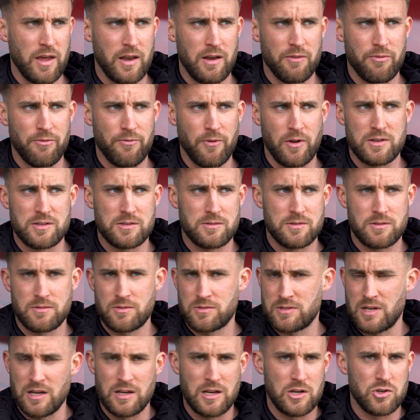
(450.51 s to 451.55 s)
And if I
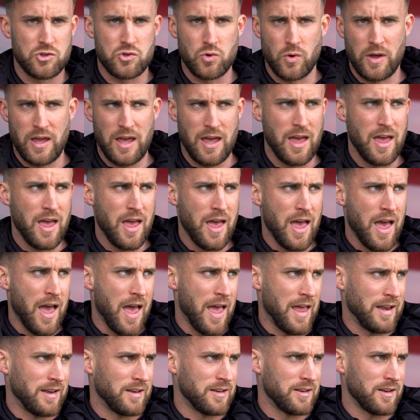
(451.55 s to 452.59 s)
didn't enjoy it,
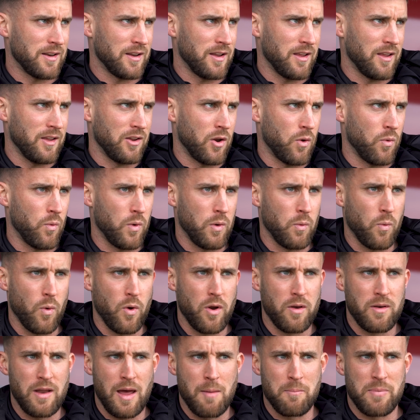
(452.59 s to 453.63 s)
and you know we
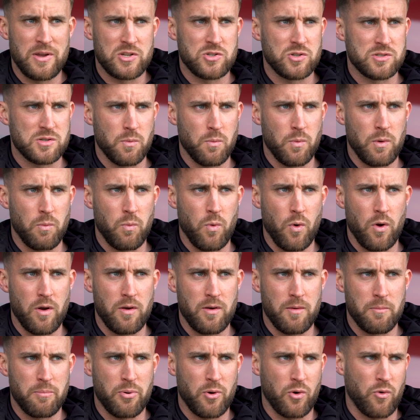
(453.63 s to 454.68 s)
weren't ambitious and we
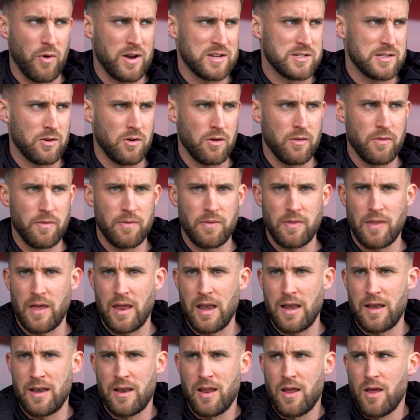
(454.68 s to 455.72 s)
weren't progressing on,
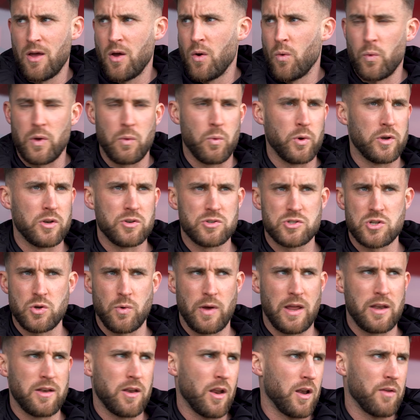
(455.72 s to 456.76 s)
then we wouldn't do
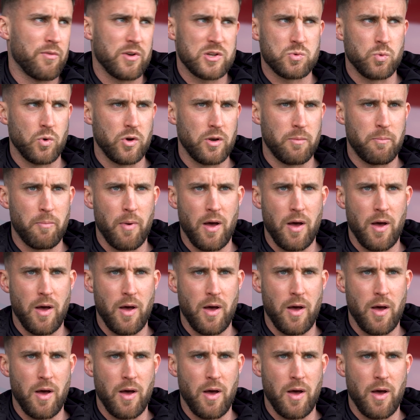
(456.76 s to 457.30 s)
it. None of us would.